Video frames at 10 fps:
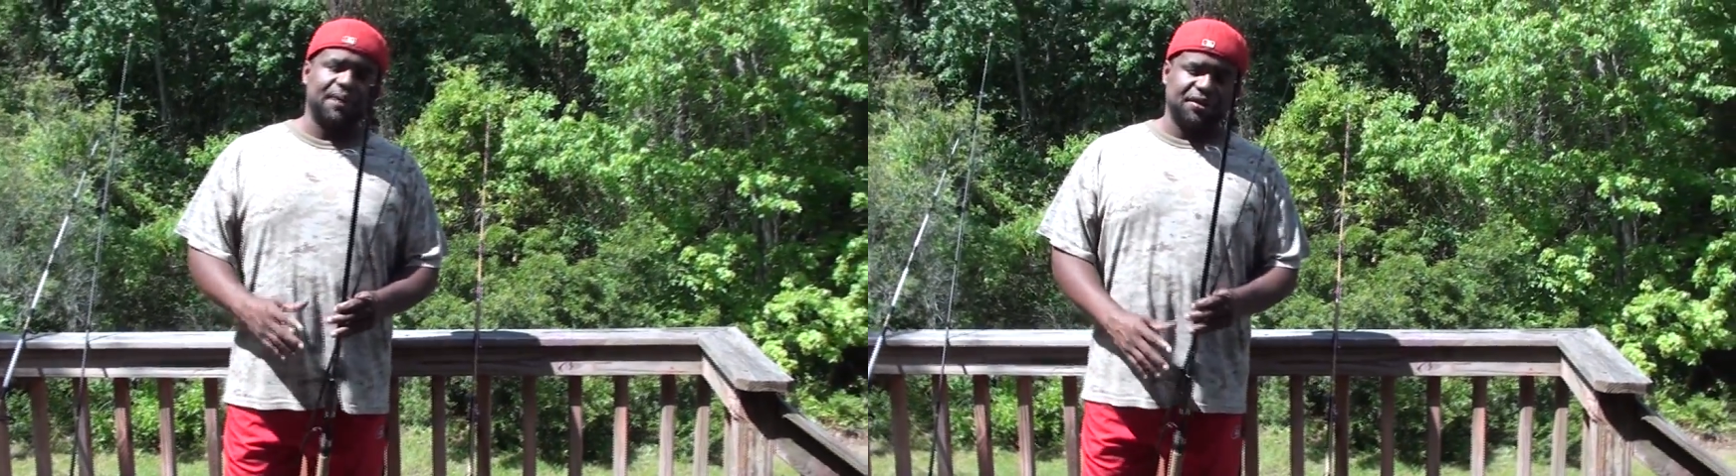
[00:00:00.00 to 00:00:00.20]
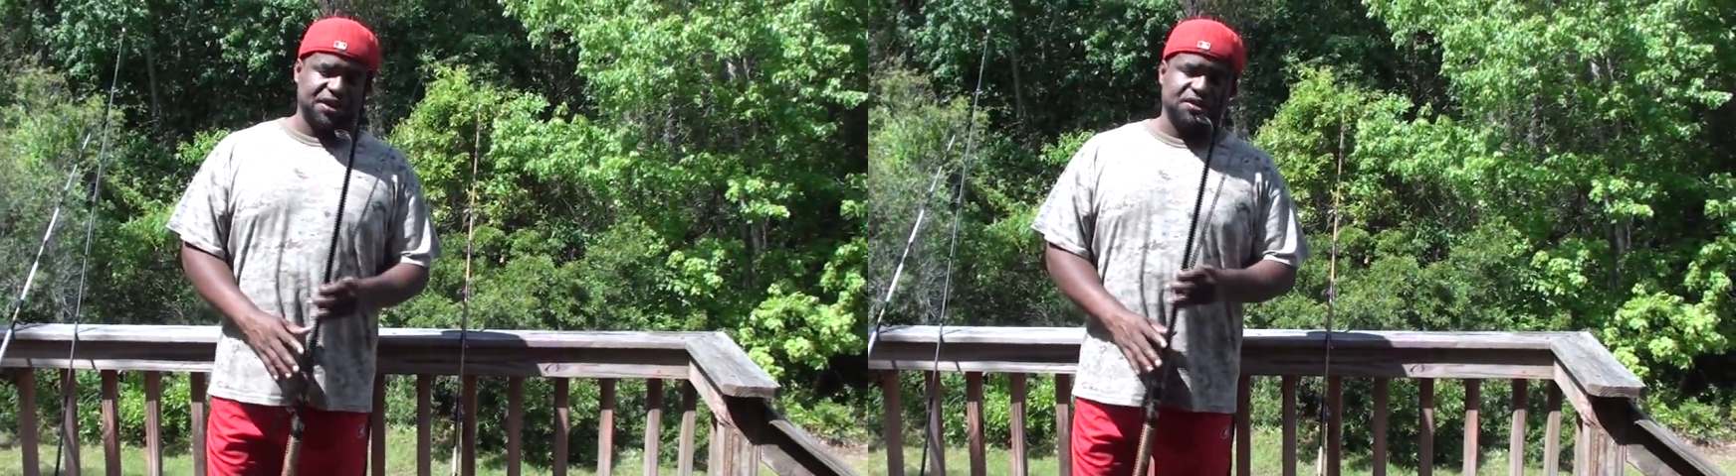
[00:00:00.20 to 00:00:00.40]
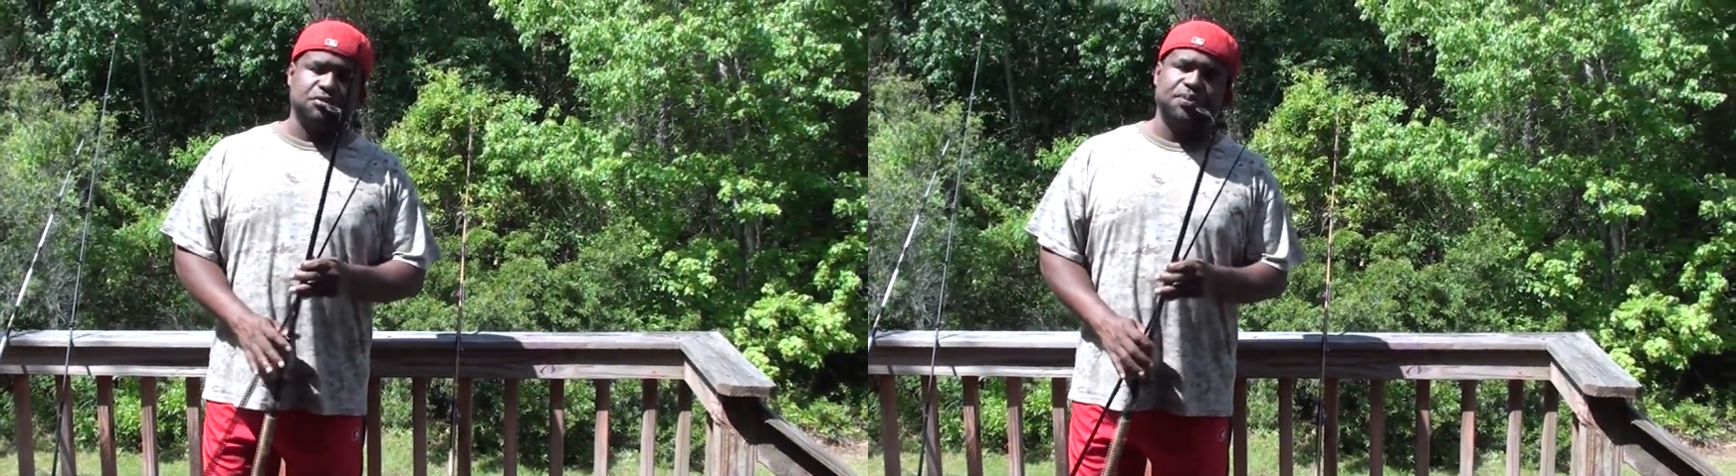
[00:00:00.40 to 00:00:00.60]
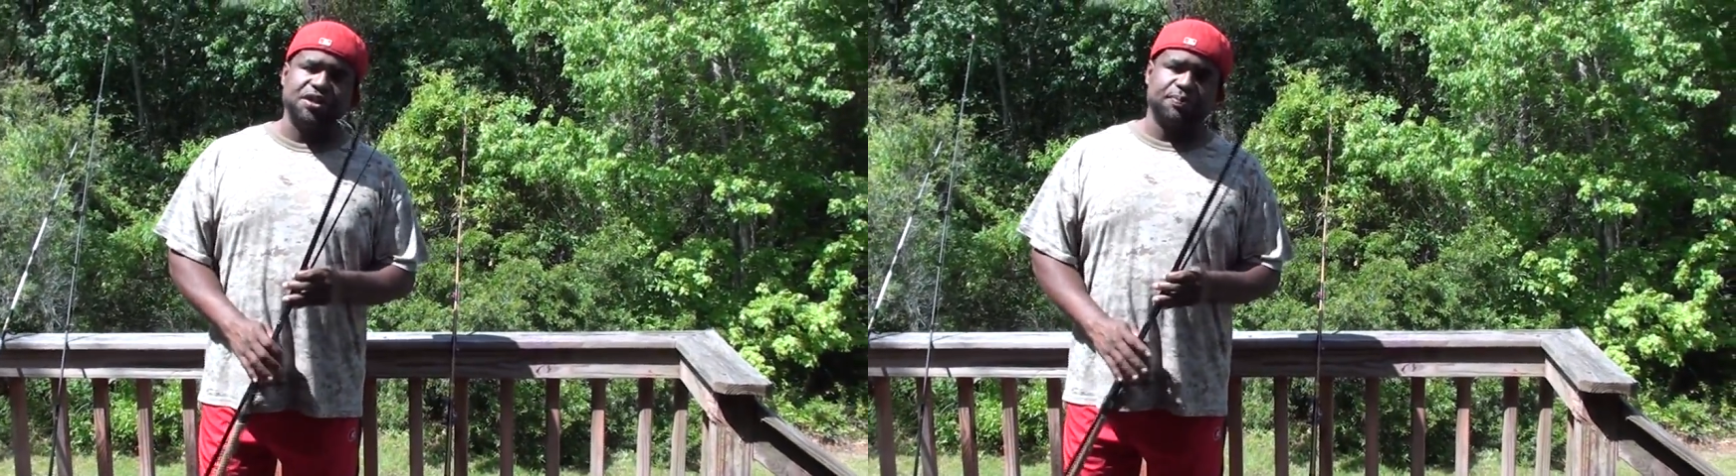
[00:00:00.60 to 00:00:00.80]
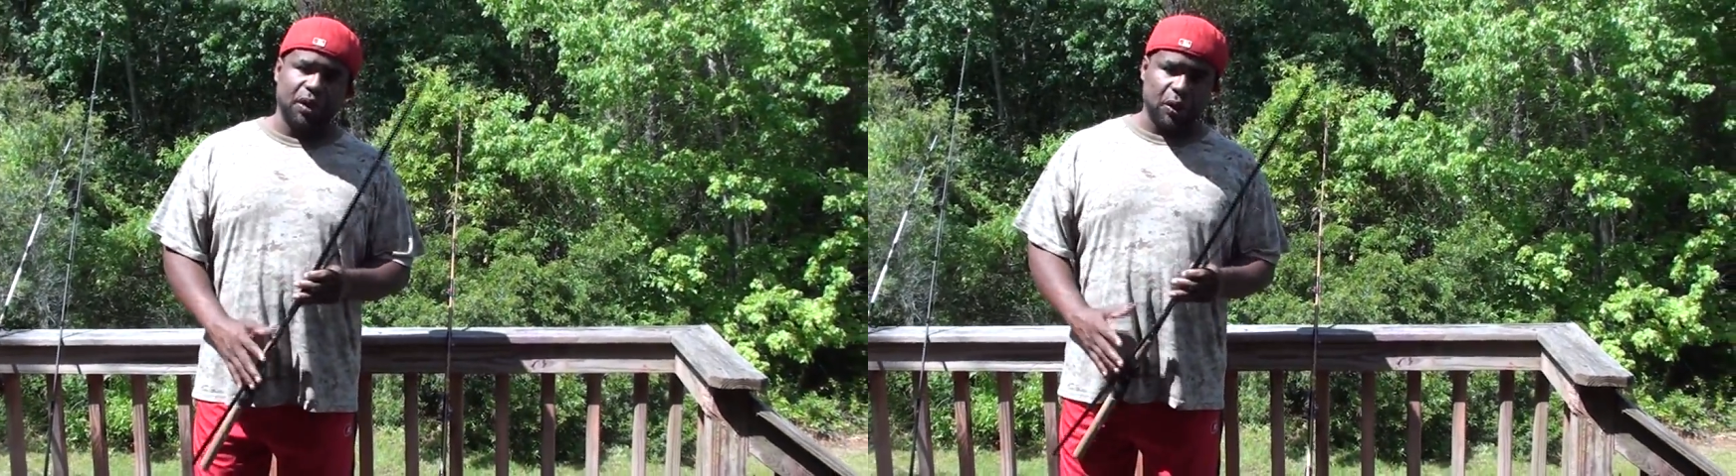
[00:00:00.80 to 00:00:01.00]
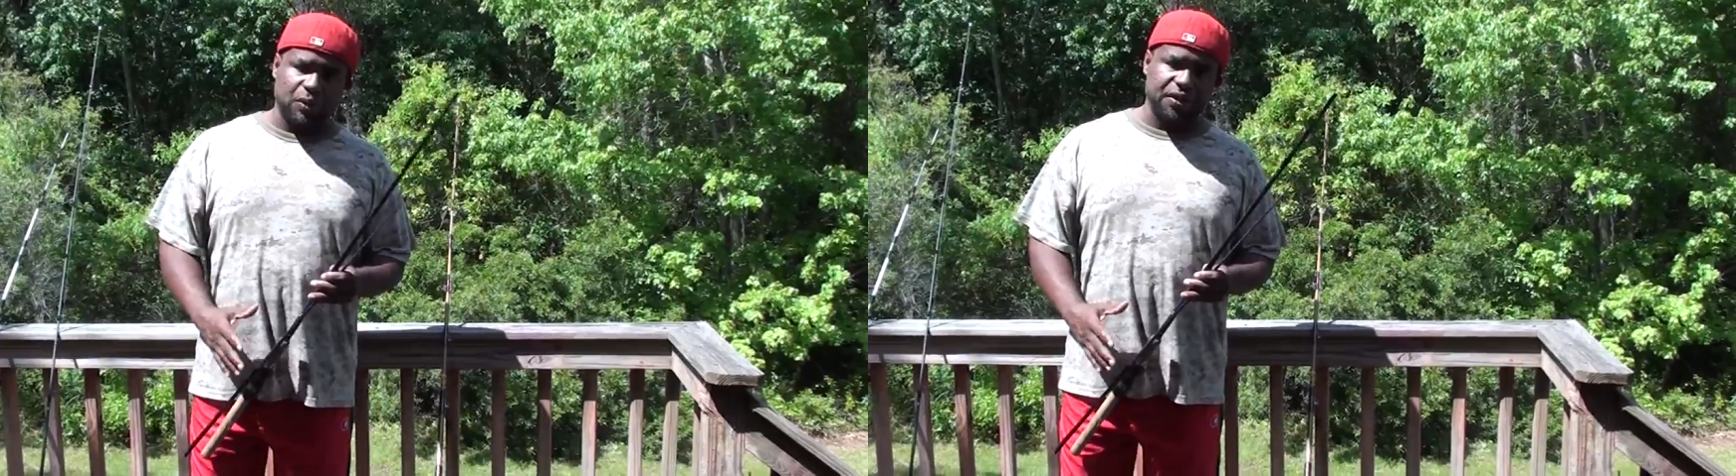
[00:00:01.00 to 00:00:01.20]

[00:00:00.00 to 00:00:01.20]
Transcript: these two-piece pole